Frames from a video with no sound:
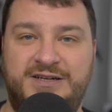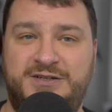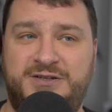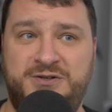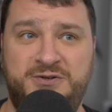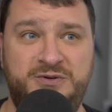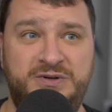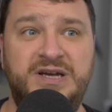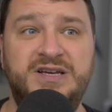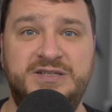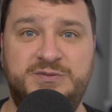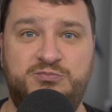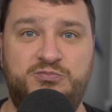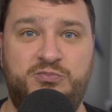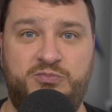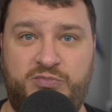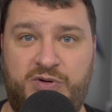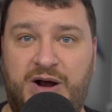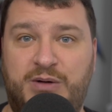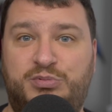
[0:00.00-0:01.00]
2 is
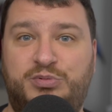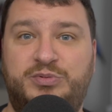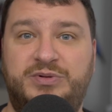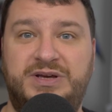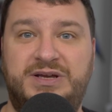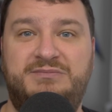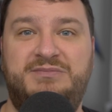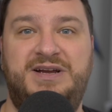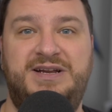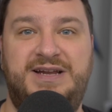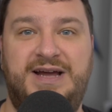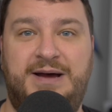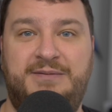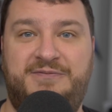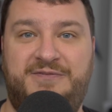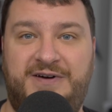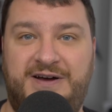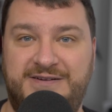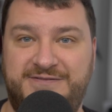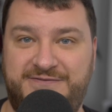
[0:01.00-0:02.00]
probably in my top
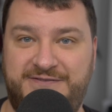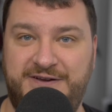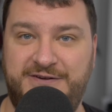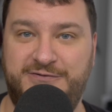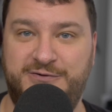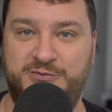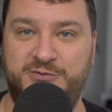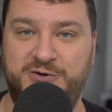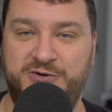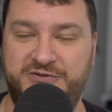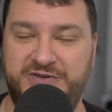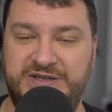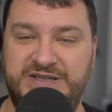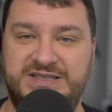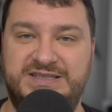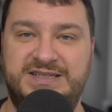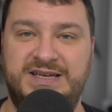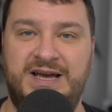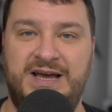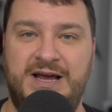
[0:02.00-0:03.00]
5 favorite
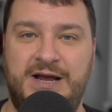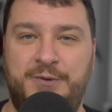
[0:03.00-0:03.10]
movies.